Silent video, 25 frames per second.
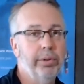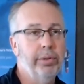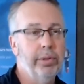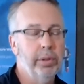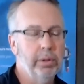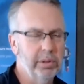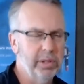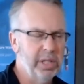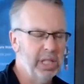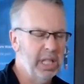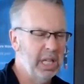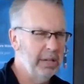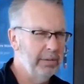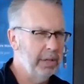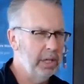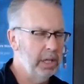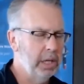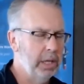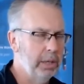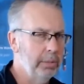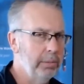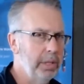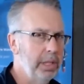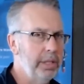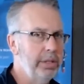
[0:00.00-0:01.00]
So it's kind of a
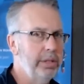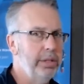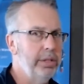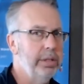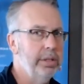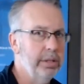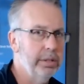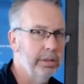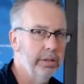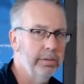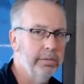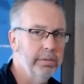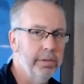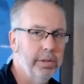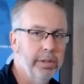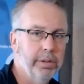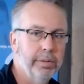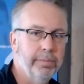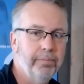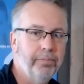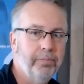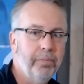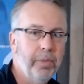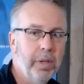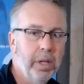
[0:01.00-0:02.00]
combination of
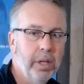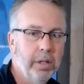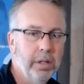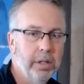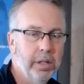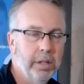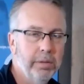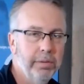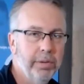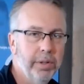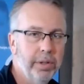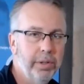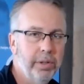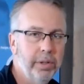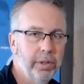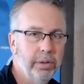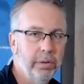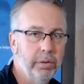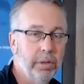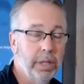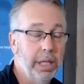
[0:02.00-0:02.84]
the two.